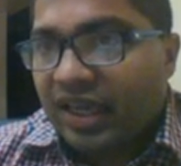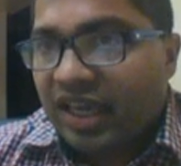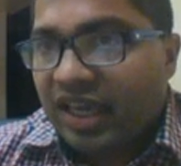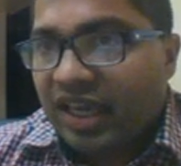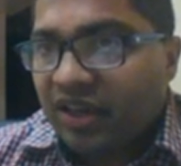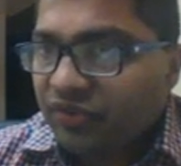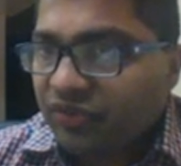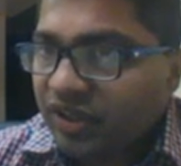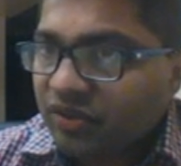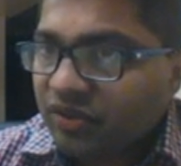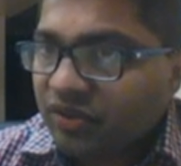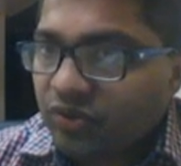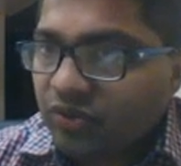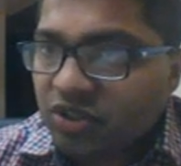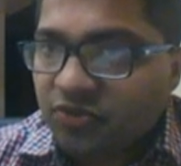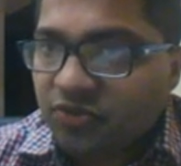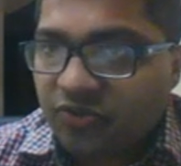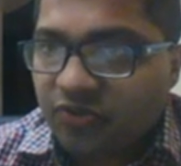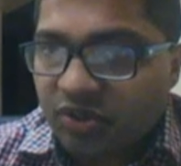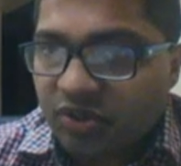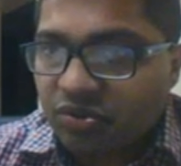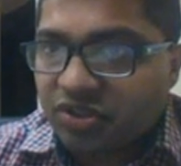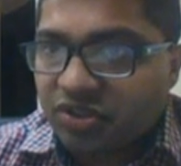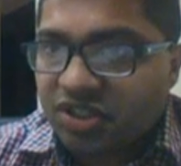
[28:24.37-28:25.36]
If it was
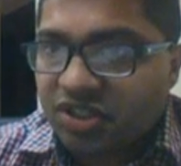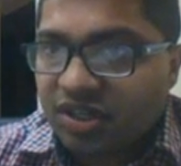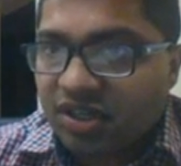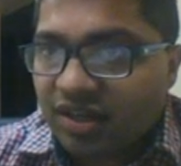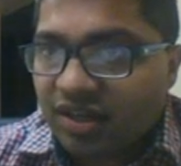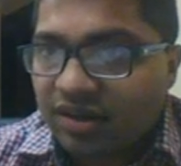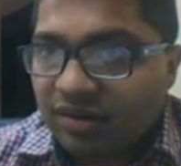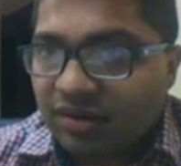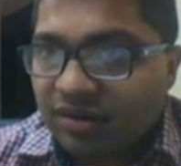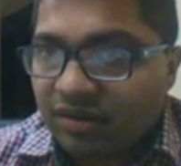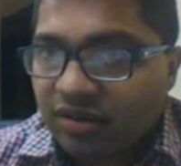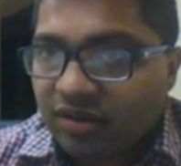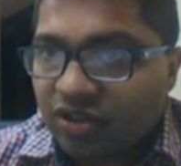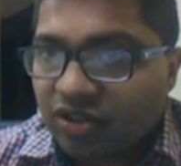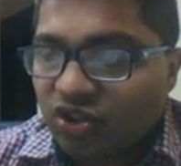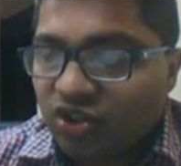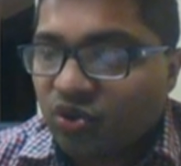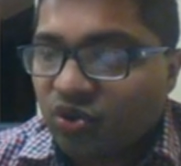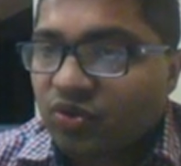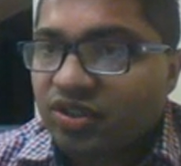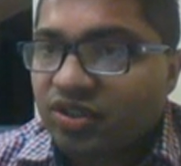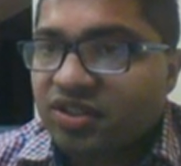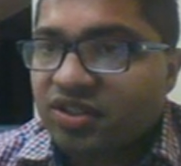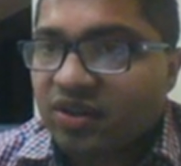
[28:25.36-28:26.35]
future,
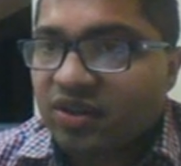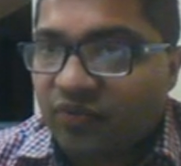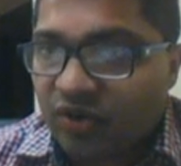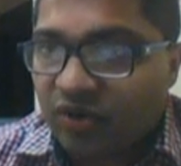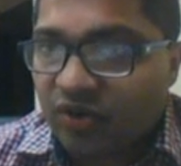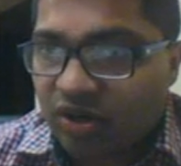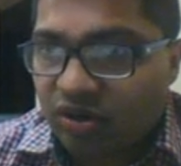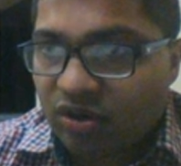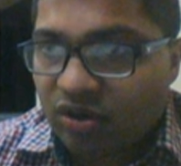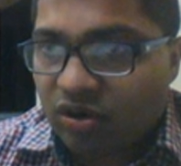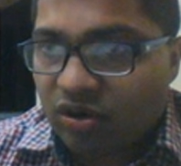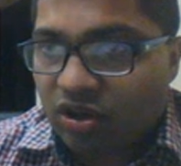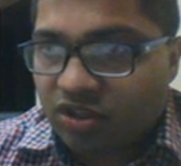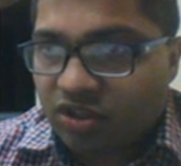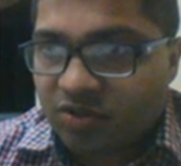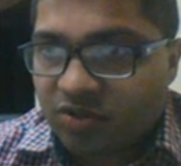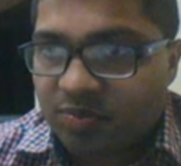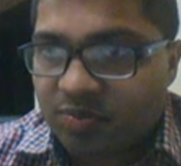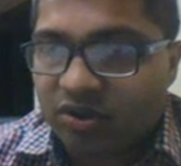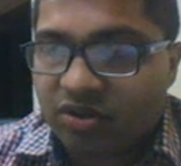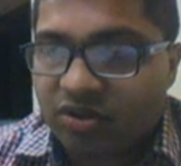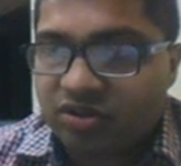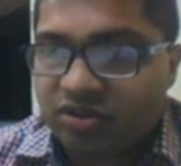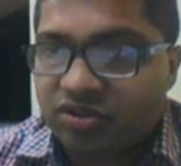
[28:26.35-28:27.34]
you would suffer a
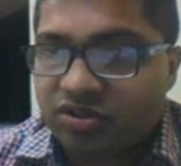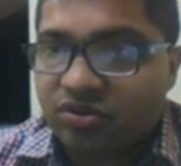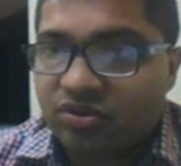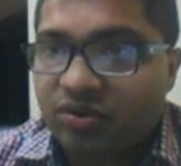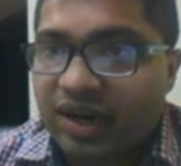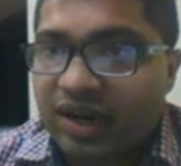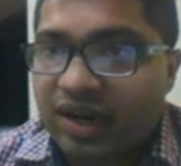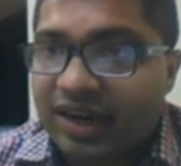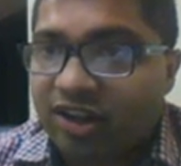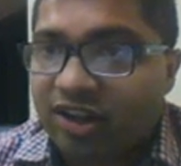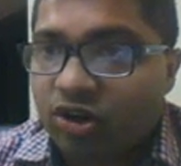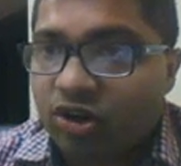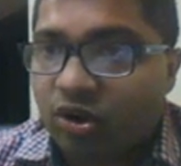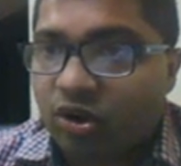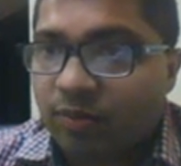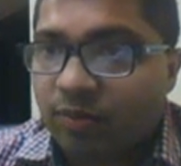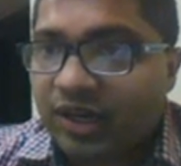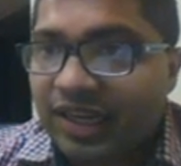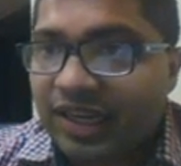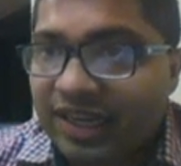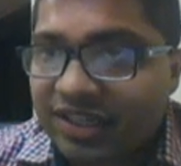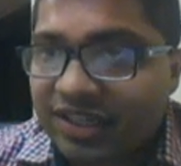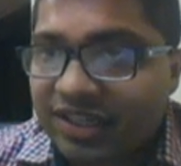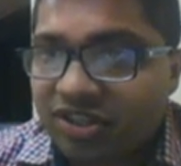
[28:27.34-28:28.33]
loss because you had an
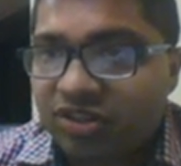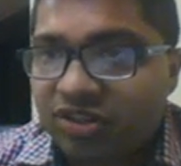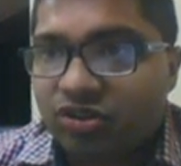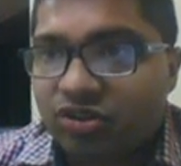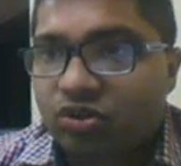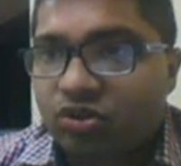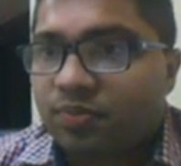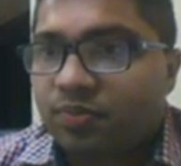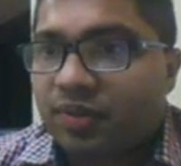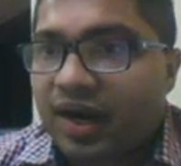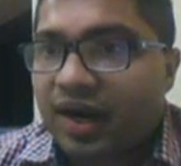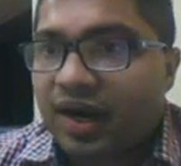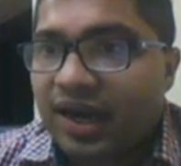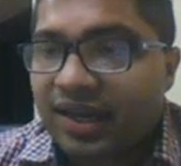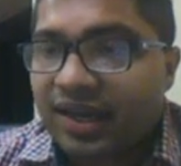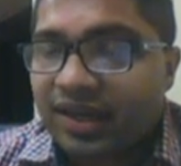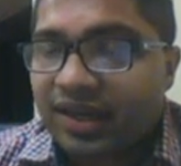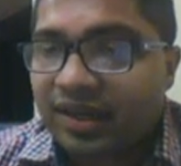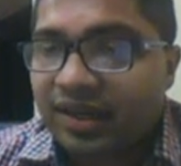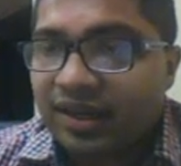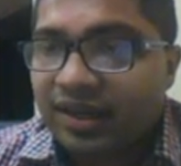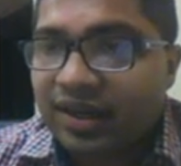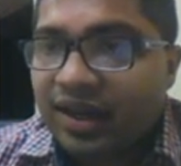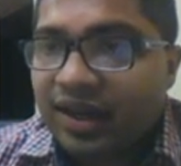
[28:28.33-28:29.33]
obligation to
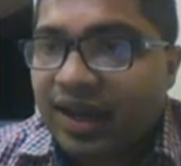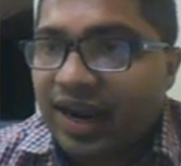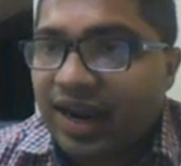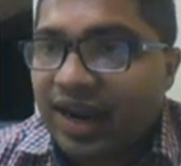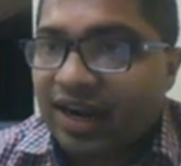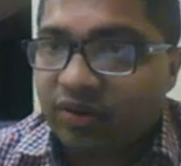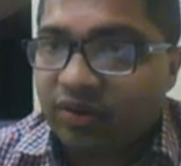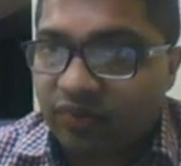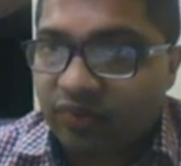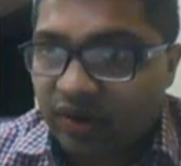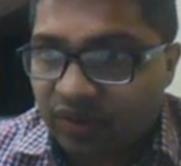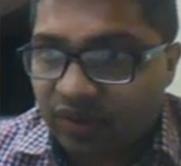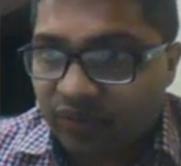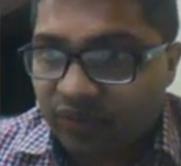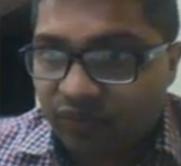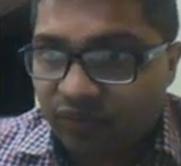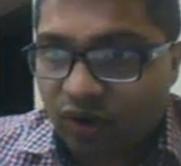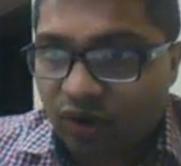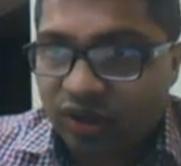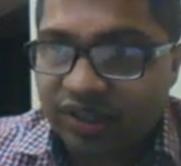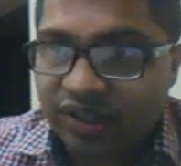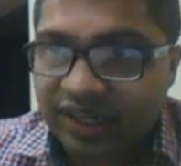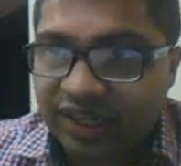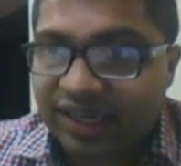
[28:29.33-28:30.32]
buy at
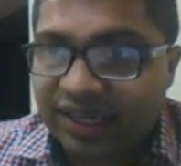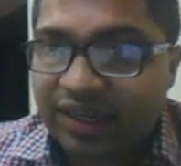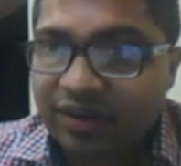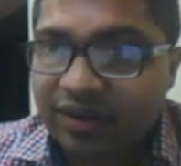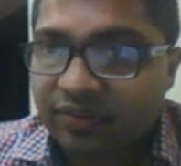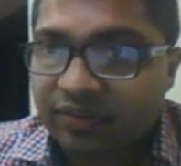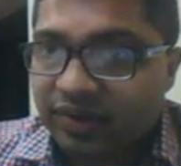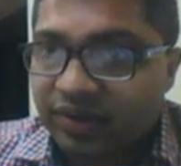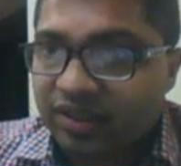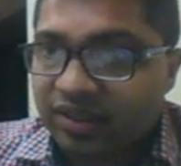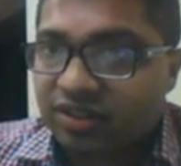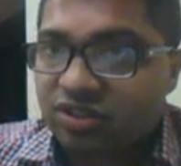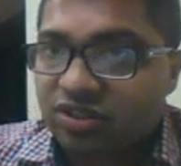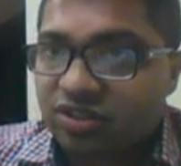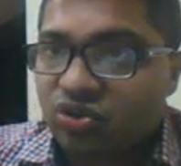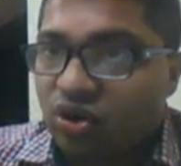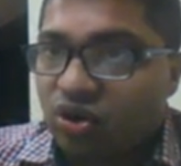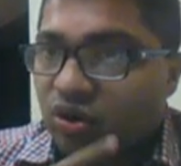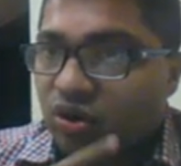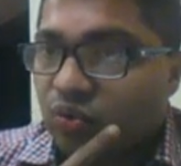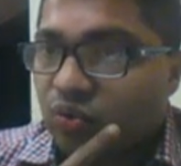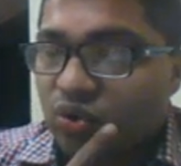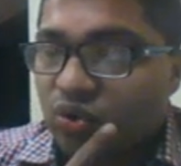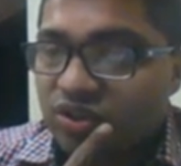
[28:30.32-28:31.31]
$140 when the
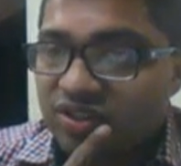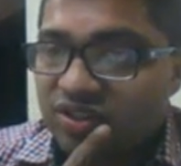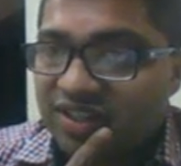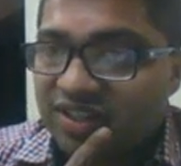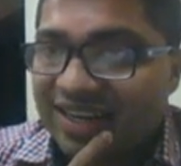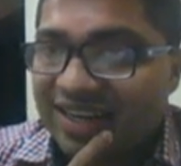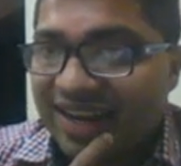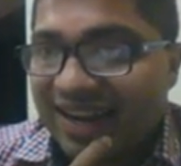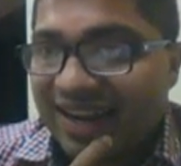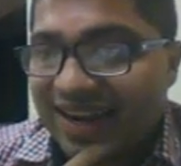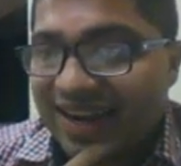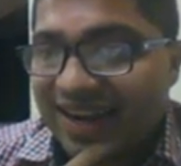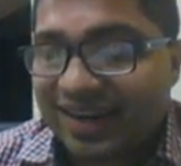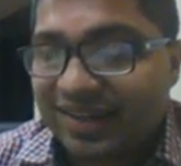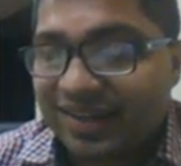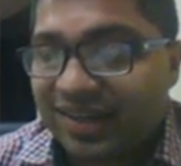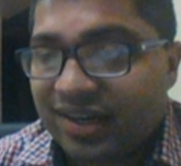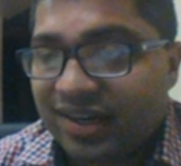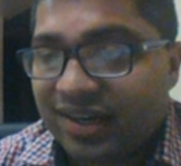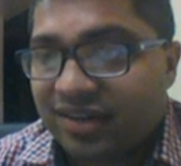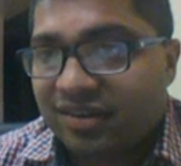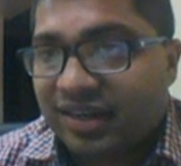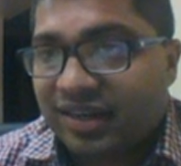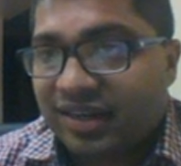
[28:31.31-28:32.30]
stock was trading at
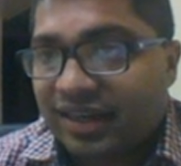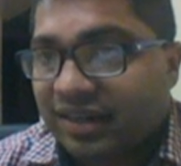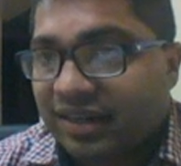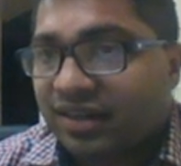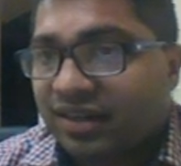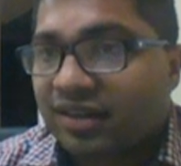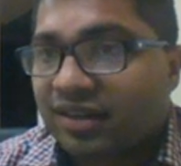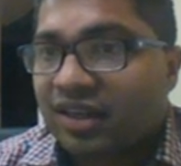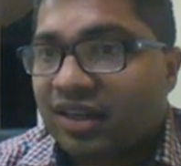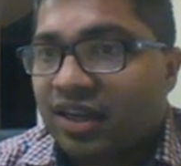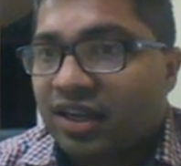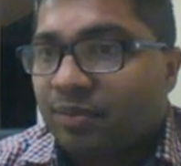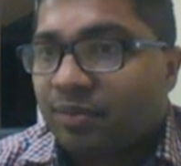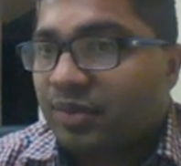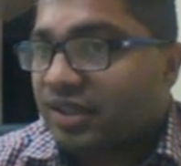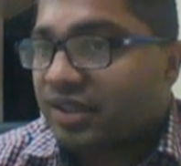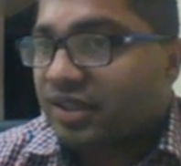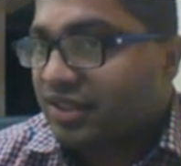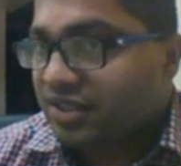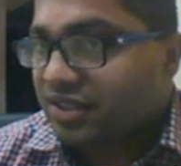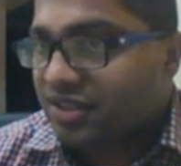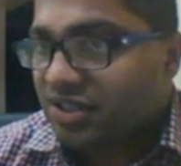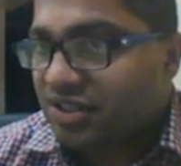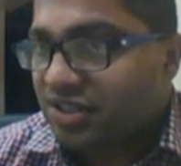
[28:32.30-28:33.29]
$100.
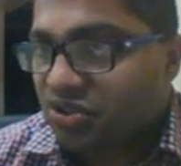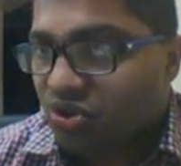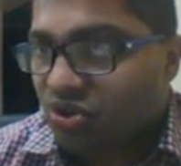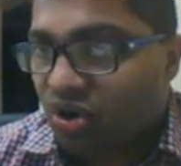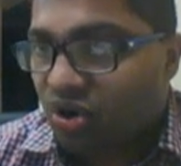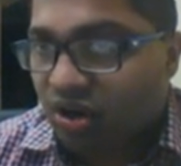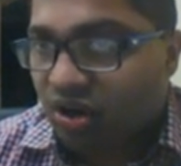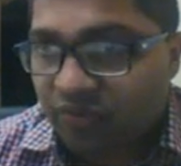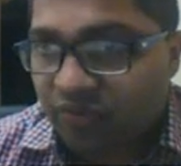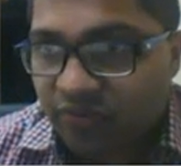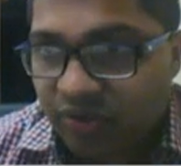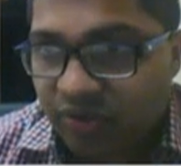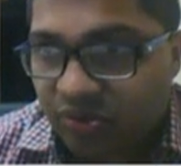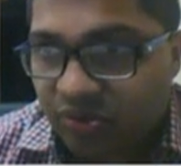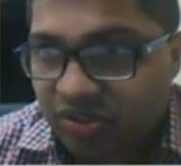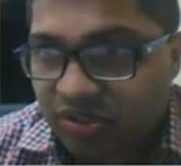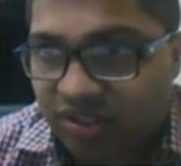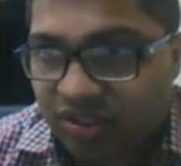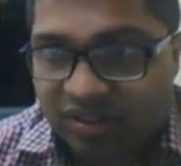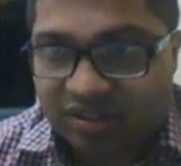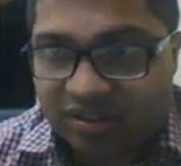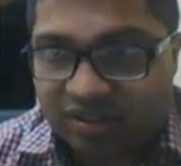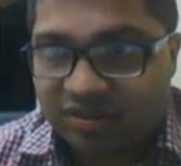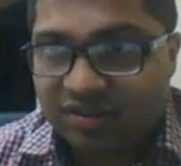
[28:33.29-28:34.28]
But this is not
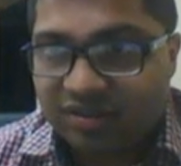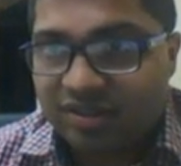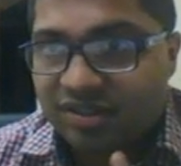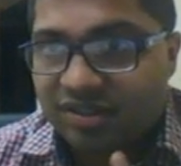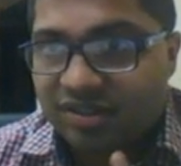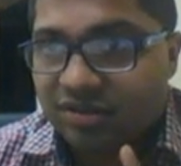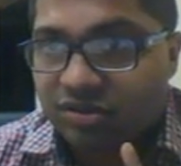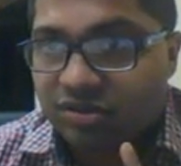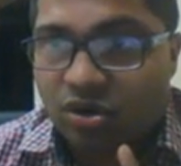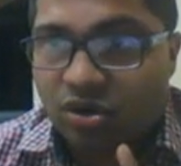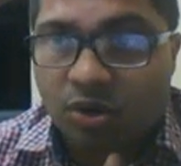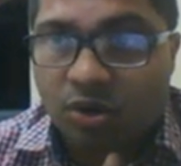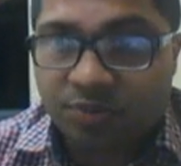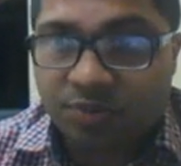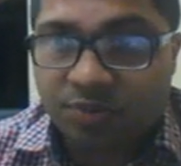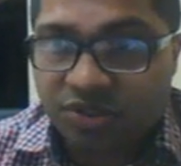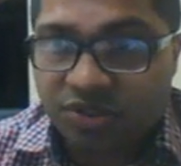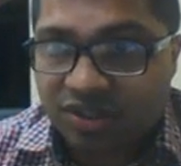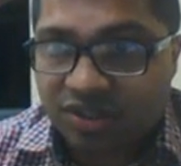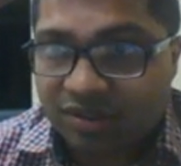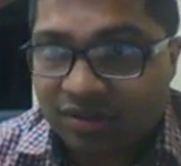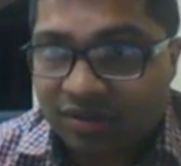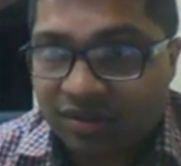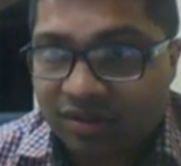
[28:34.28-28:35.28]
future, this is
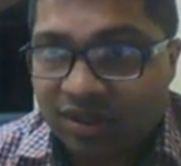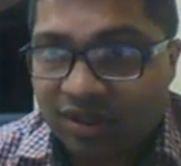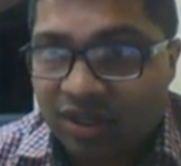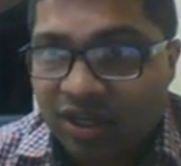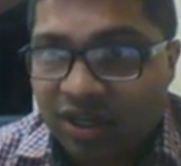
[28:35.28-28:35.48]
option.